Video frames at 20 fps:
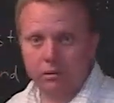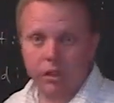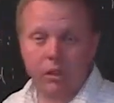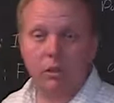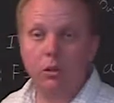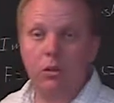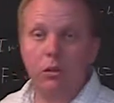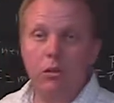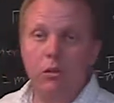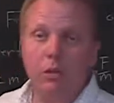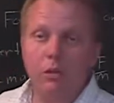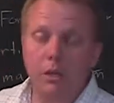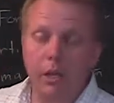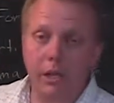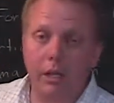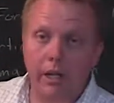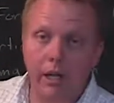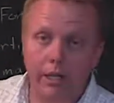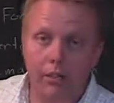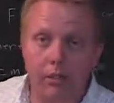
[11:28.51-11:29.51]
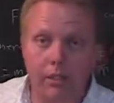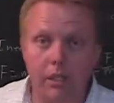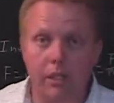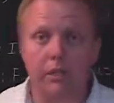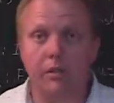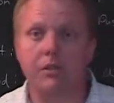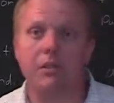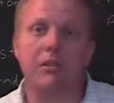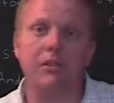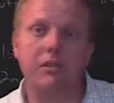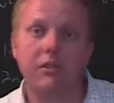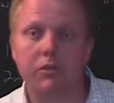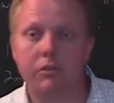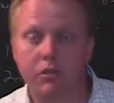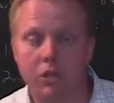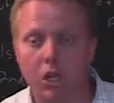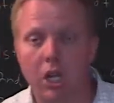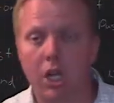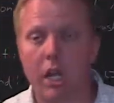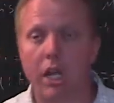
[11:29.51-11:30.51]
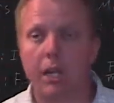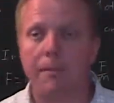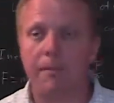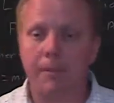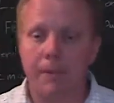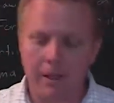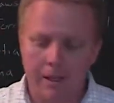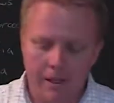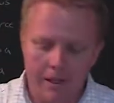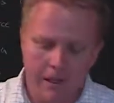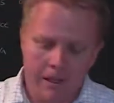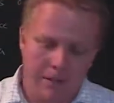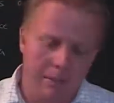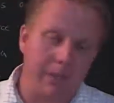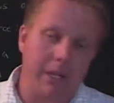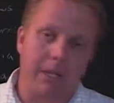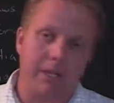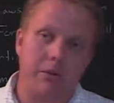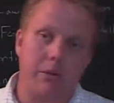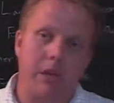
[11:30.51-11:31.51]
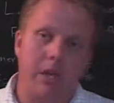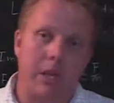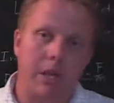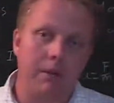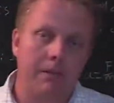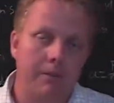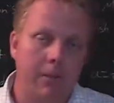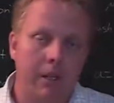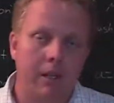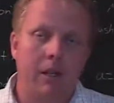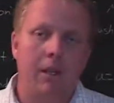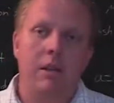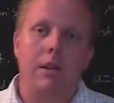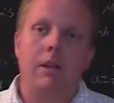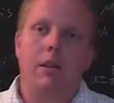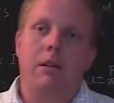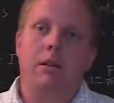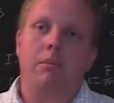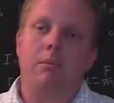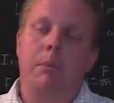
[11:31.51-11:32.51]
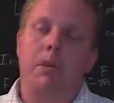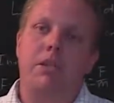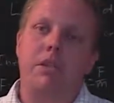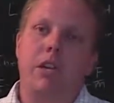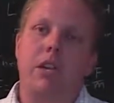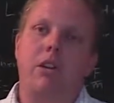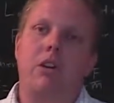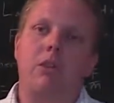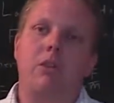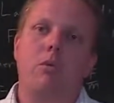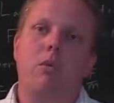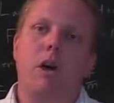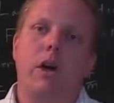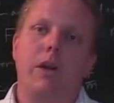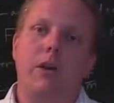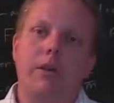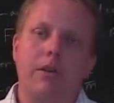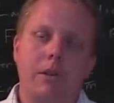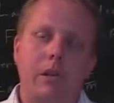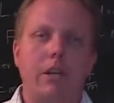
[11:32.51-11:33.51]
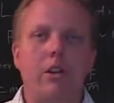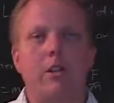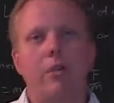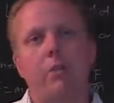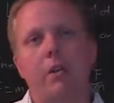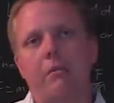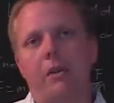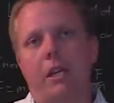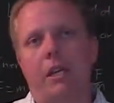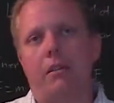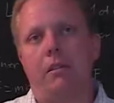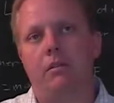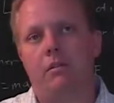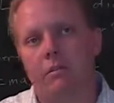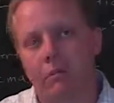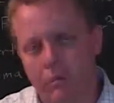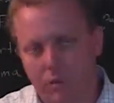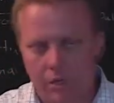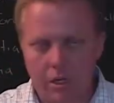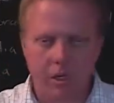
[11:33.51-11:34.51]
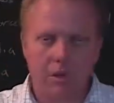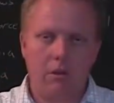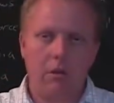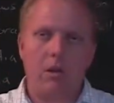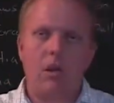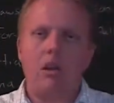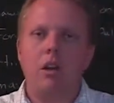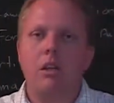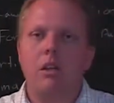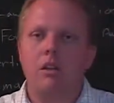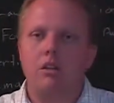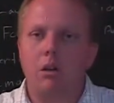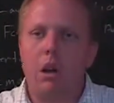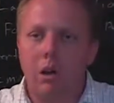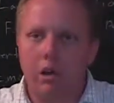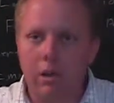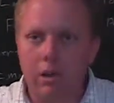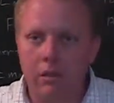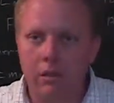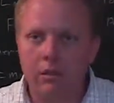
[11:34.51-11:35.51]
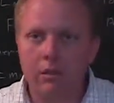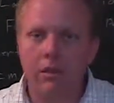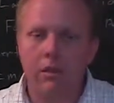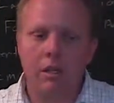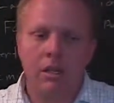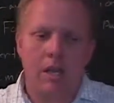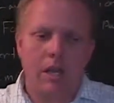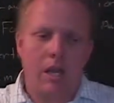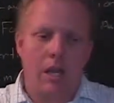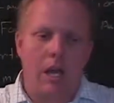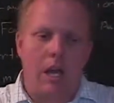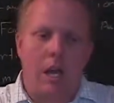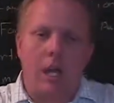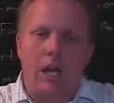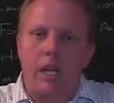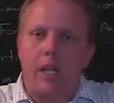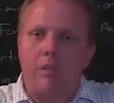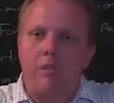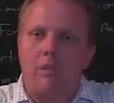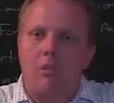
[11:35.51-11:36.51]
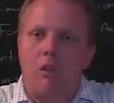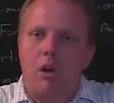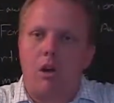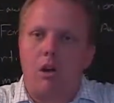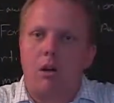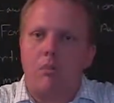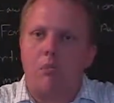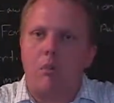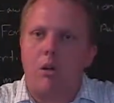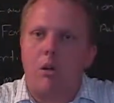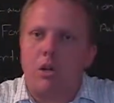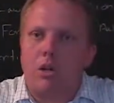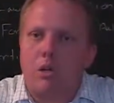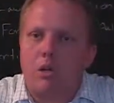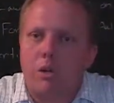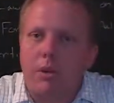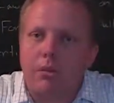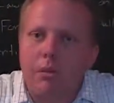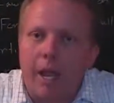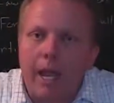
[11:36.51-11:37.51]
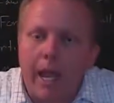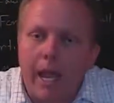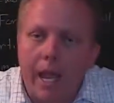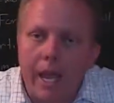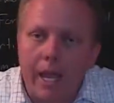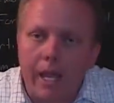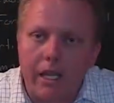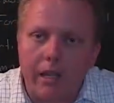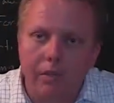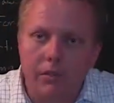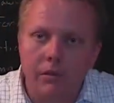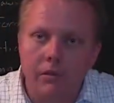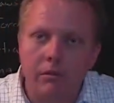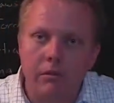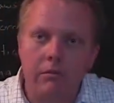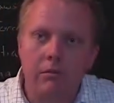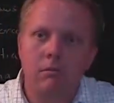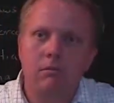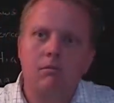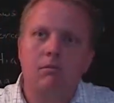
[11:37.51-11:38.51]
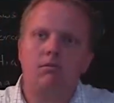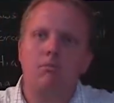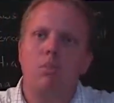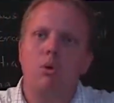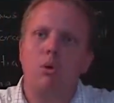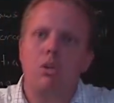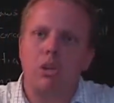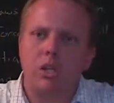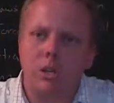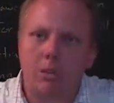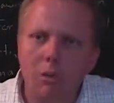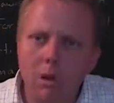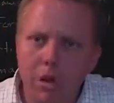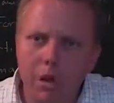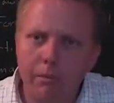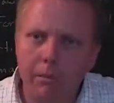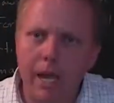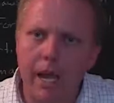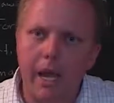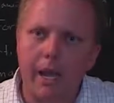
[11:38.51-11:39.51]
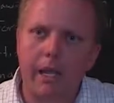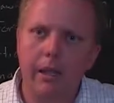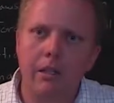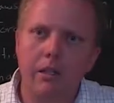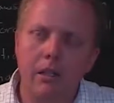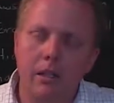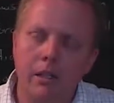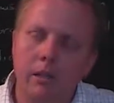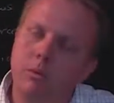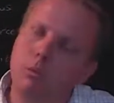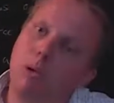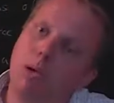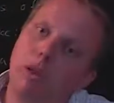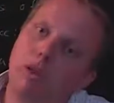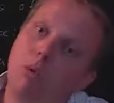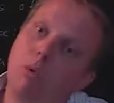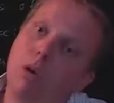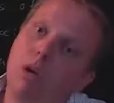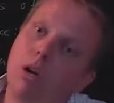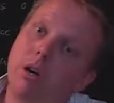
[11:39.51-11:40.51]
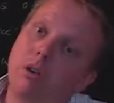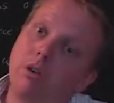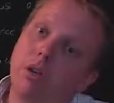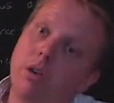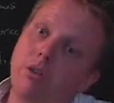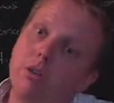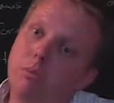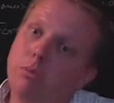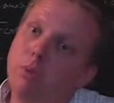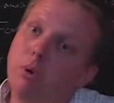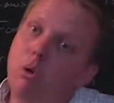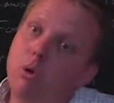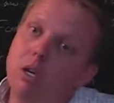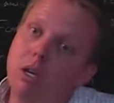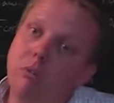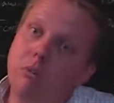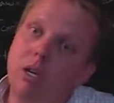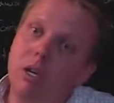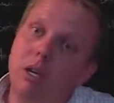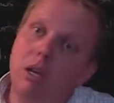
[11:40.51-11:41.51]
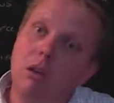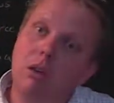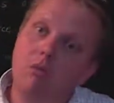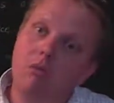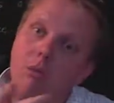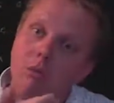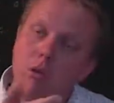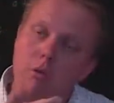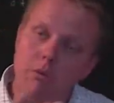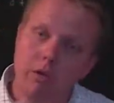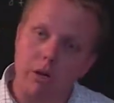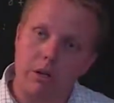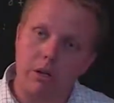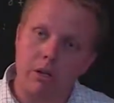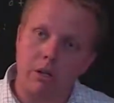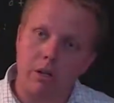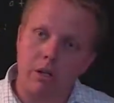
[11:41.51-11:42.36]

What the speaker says: I don't know you yet, actually. This is July, but that's okay. But say you're in the water and you're swimming. So you're going along in the water. I give the water a push with my hands, pushing the water back. Well, the water is also pushing me forward.